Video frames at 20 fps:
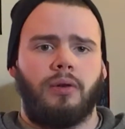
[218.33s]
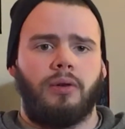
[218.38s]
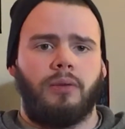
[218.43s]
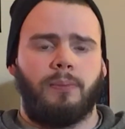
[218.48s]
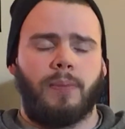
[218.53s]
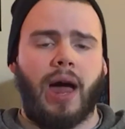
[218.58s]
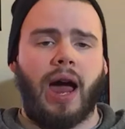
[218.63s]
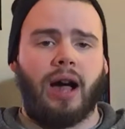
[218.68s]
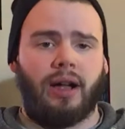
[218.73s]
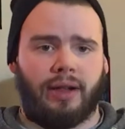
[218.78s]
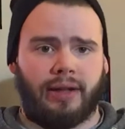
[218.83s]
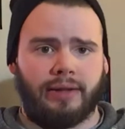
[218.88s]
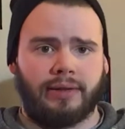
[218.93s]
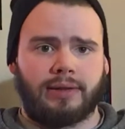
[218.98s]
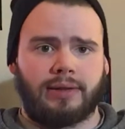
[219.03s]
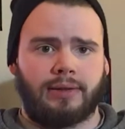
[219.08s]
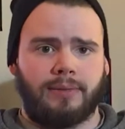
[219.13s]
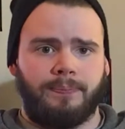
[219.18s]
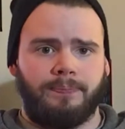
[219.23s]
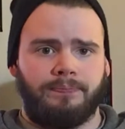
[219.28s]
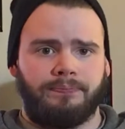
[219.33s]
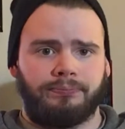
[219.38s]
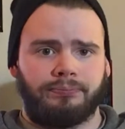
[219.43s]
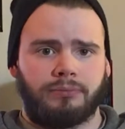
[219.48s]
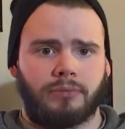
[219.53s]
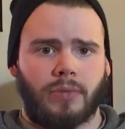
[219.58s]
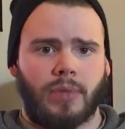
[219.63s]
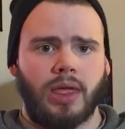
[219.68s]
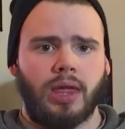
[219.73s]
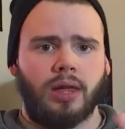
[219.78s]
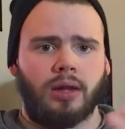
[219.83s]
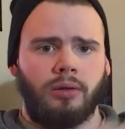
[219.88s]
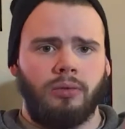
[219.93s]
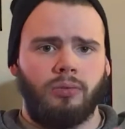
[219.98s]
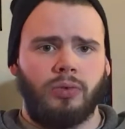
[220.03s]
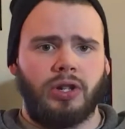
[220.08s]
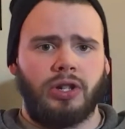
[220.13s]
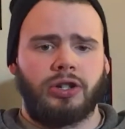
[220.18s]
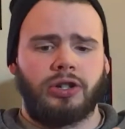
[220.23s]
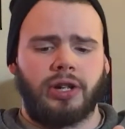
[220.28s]
balanced,
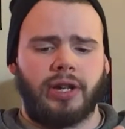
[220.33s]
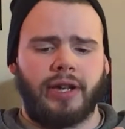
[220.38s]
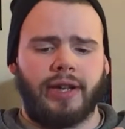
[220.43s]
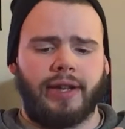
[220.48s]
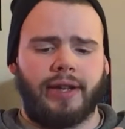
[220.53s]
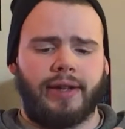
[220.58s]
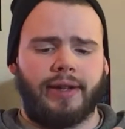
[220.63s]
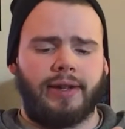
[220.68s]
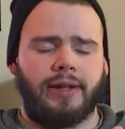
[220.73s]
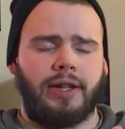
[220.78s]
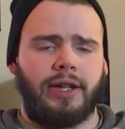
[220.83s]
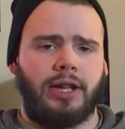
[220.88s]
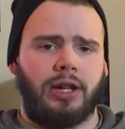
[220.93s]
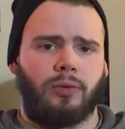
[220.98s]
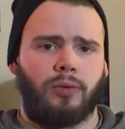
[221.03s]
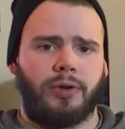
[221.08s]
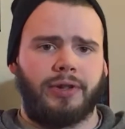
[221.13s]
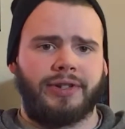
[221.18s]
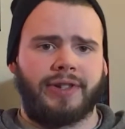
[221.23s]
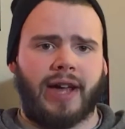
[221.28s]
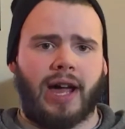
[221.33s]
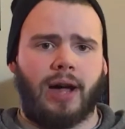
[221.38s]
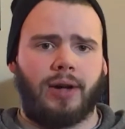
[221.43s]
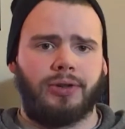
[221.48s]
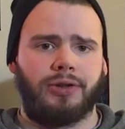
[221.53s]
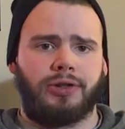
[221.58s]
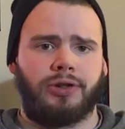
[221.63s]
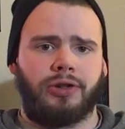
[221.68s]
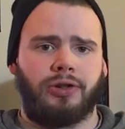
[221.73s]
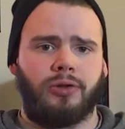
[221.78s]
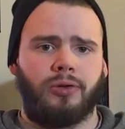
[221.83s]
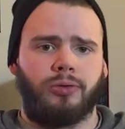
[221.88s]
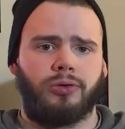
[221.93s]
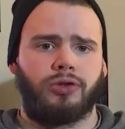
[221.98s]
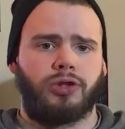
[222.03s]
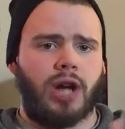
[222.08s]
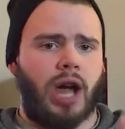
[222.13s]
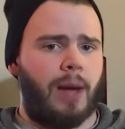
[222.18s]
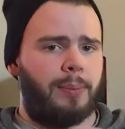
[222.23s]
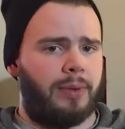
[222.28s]
which it equals out to
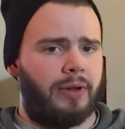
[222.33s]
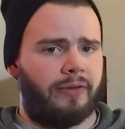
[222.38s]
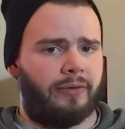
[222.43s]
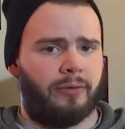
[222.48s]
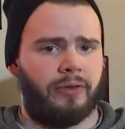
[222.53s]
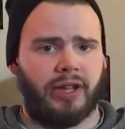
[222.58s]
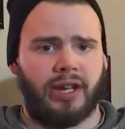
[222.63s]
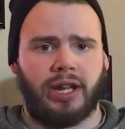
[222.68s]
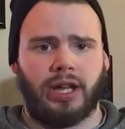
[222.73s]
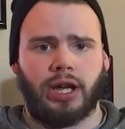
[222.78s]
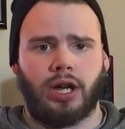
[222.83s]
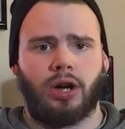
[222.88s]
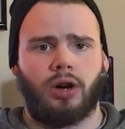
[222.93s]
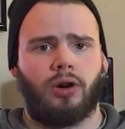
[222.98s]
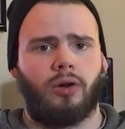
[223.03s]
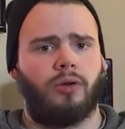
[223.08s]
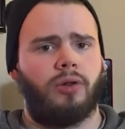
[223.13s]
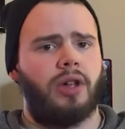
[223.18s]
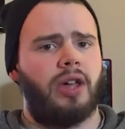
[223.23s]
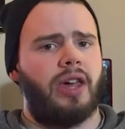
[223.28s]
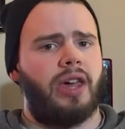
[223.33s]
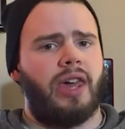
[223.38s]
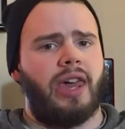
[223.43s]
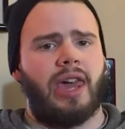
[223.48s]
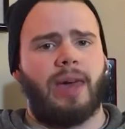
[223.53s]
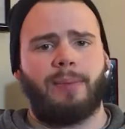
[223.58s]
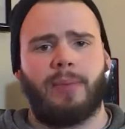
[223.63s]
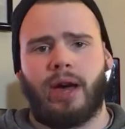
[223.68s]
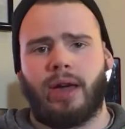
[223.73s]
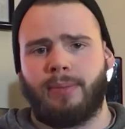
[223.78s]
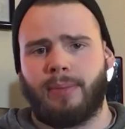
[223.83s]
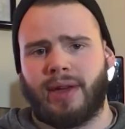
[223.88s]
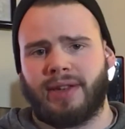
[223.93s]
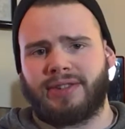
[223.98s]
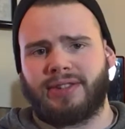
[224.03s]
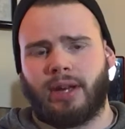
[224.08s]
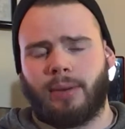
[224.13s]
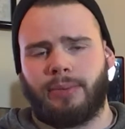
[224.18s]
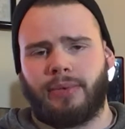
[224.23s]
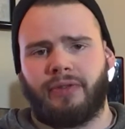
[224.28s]
choppy video. It might
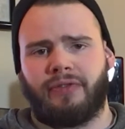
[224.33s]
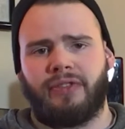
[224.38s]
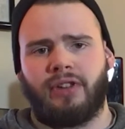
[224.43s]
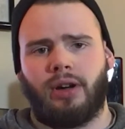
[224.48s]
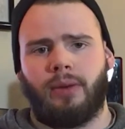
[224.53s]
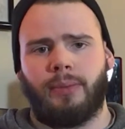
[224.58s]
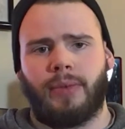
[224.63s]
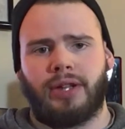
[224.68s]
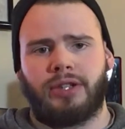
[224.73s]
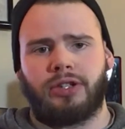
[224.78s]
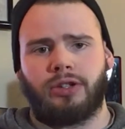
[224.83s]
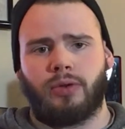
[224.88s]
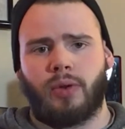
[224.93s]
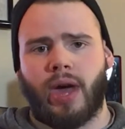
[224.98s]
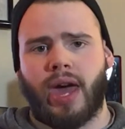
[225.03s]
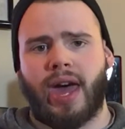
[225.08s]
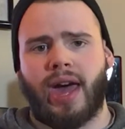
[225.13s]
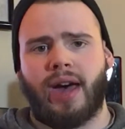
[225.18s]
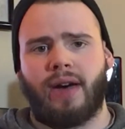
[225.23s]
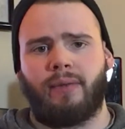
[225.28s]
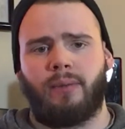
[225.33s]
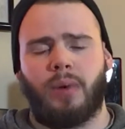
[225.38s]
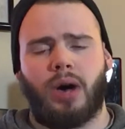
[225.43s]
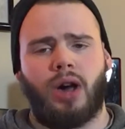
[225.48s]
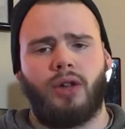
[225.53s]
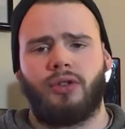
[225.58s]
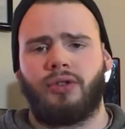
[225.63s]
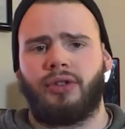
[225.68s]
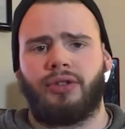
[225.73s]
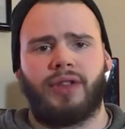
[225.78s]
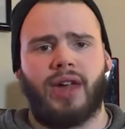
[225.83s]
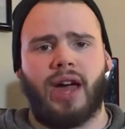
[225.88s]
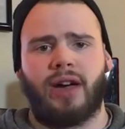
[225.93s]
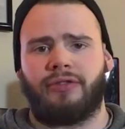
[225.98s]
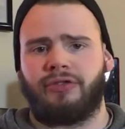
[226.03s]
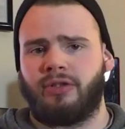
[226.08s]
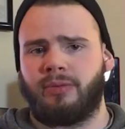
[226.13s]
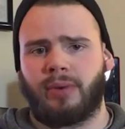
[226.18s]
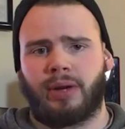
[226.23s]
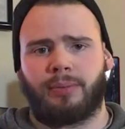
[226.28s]
mess up the film that you have, but other than
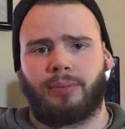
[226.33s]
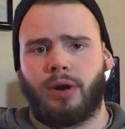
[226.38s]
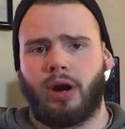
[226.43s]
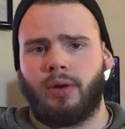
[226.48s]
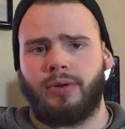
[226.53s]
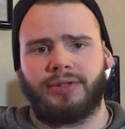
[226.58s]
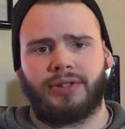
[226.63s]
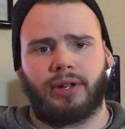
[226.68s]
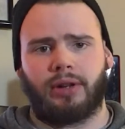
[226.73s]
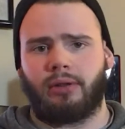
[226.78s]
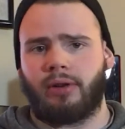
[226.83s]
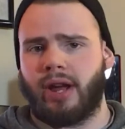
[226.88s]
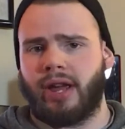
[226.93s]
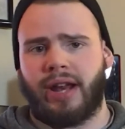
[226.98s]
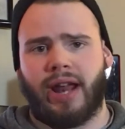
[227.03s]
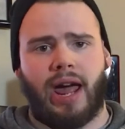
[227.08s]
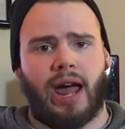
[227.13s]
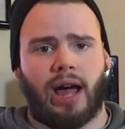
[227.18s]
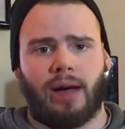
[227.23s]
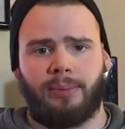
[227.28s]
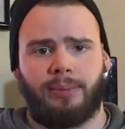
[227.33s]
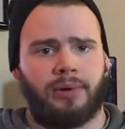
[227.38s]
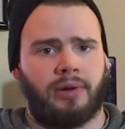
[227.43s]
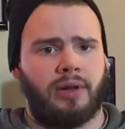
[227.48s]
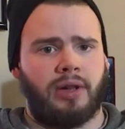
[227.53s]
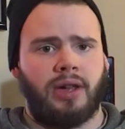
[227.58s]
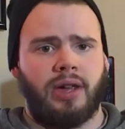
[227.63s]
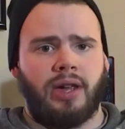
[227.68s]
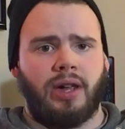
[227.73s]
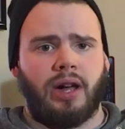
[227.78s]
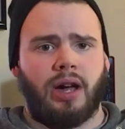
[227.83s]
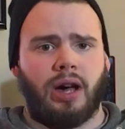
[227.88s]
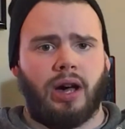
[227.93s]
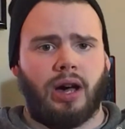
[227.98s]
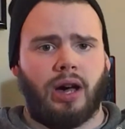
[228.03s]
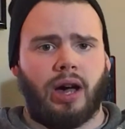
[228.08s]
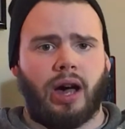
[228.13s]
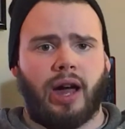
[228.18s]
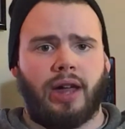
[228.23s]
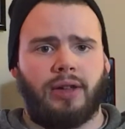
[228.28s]
that, FiLMiC Pro is a great app.
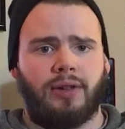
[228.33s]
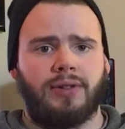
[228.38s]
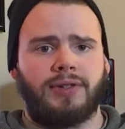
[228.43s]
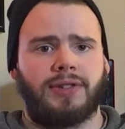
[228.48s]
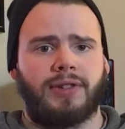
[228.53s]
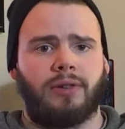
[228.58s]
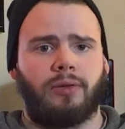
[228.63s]
I used it